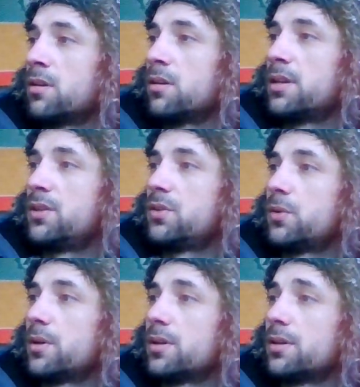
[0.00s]

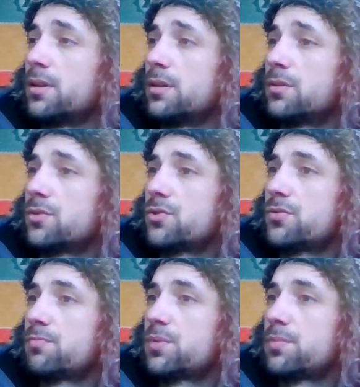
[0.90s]
into
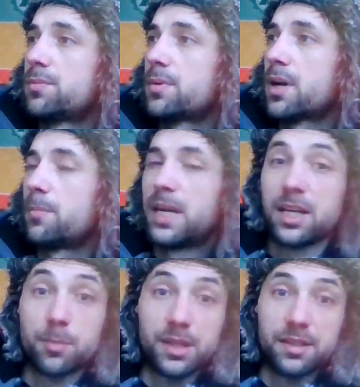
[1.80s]
a
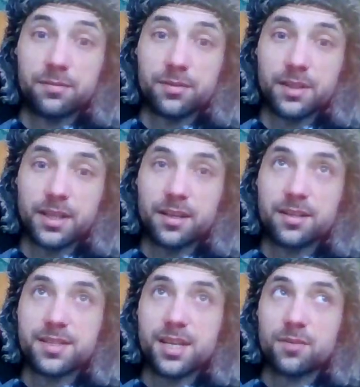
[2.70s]
make-believe, like
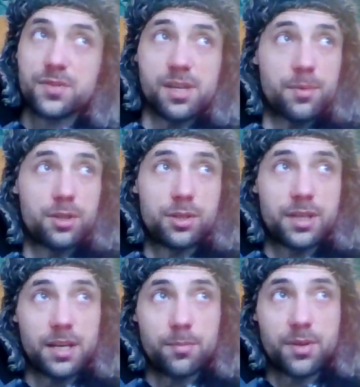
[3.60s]
a self-similar
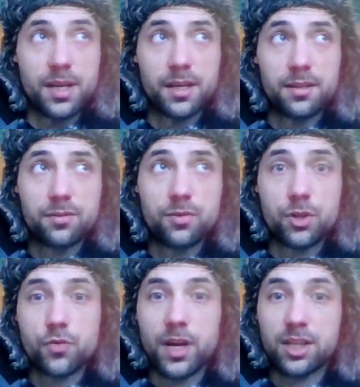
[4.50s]
type thing to
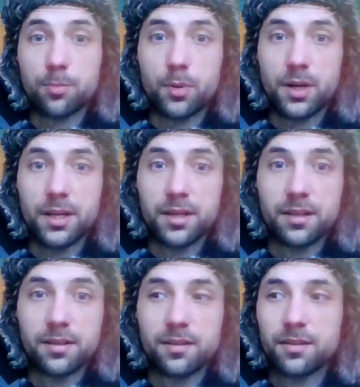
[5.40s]
attract prey.
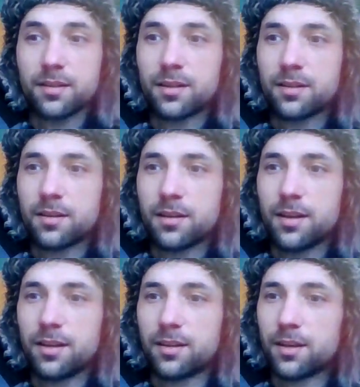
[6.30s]

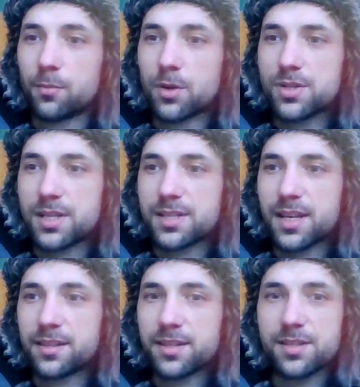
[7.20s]
And what's
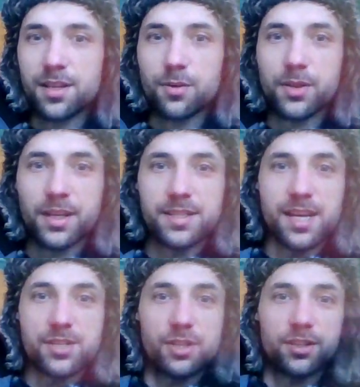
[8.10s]
inside this little thing is
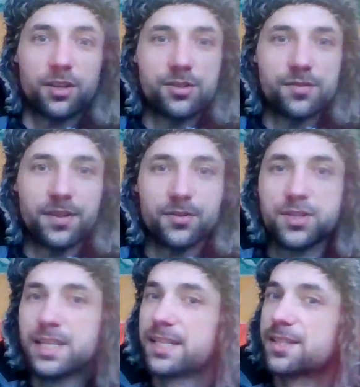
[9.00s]
actually tons of little
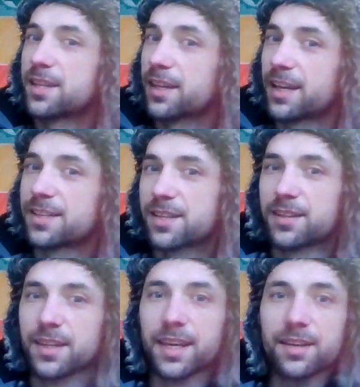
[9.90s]
seeds that get
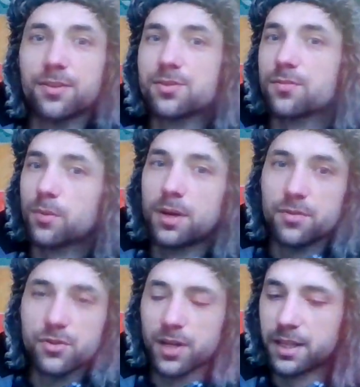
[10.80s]
inside the gills of
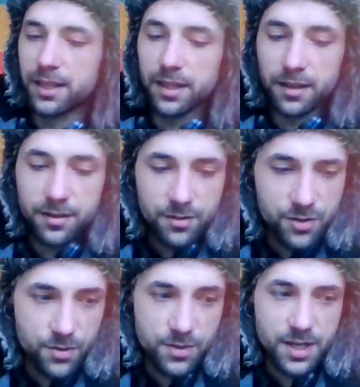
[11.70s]
whatever's trying to eat it.
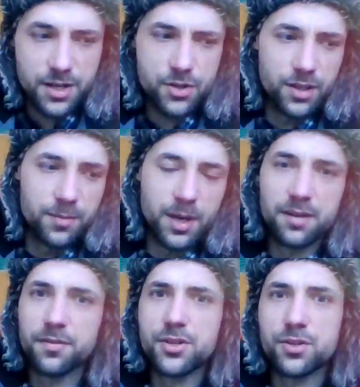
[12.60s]
So it's actually
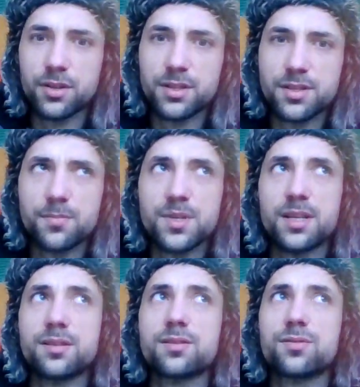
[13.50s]
beneficial in some
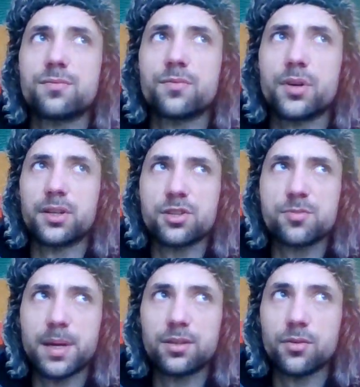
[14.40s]
sense for
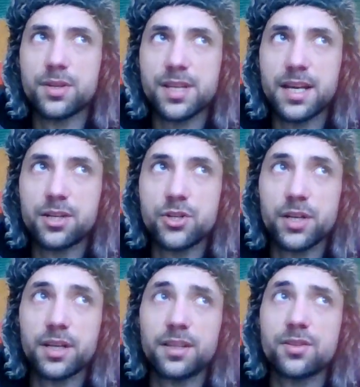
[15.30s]
expend all this
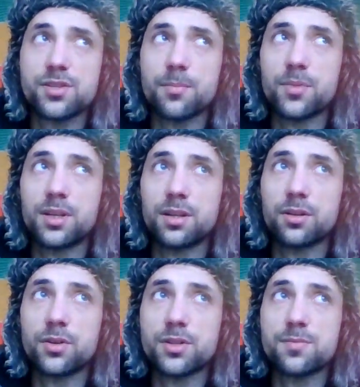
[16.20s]
energy into something that
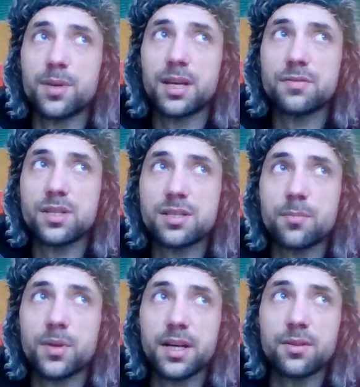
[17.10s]
looks and behaves like
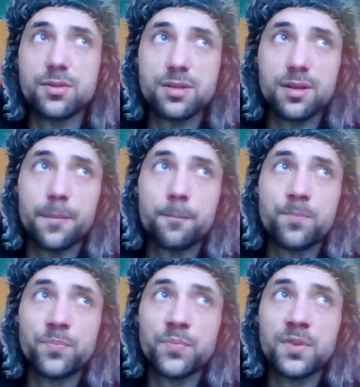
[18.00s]
something else.
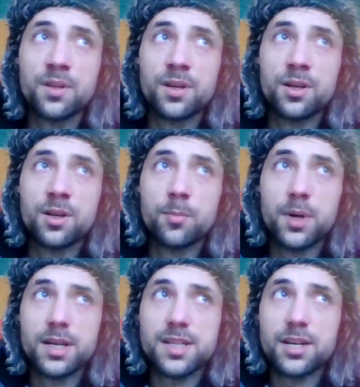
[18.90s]

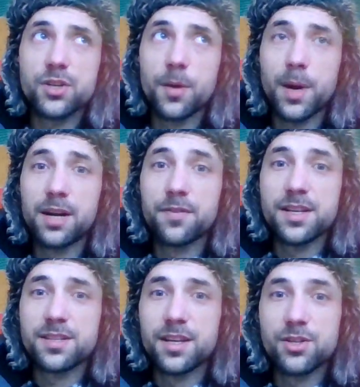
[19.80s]
But it's actually a
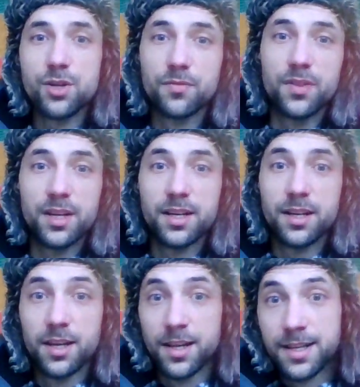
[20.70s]
manifestation of the
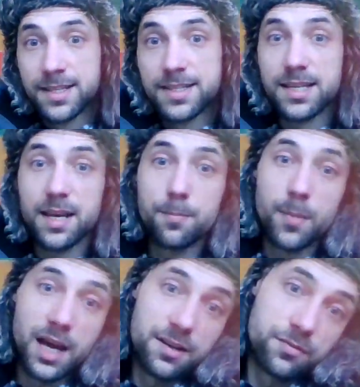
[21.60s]
same
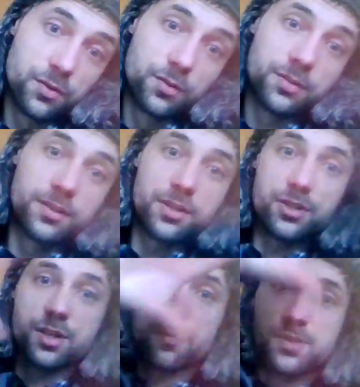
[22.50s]
manifold that
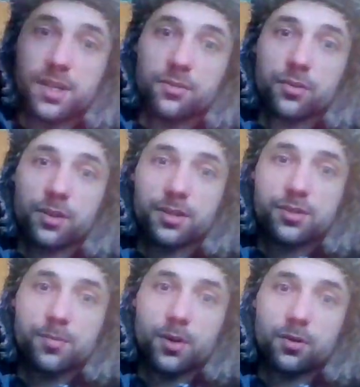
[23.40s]
just comes down to a
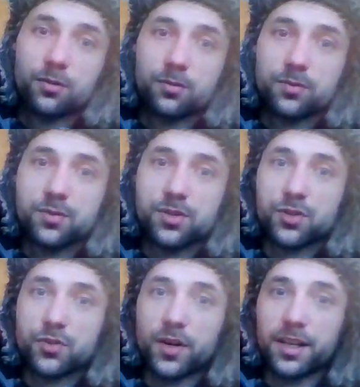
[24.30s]
small
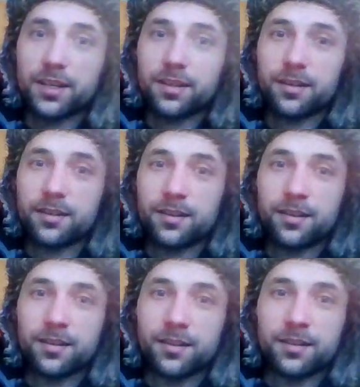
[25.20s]
string,
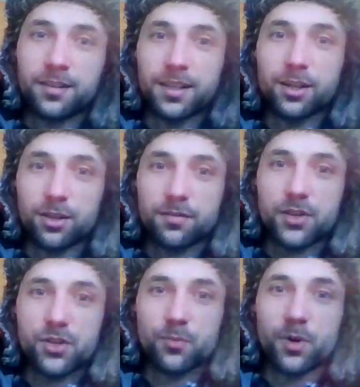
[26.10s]
like on a
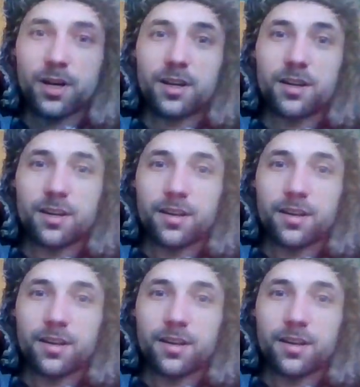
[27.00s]
fishing wire,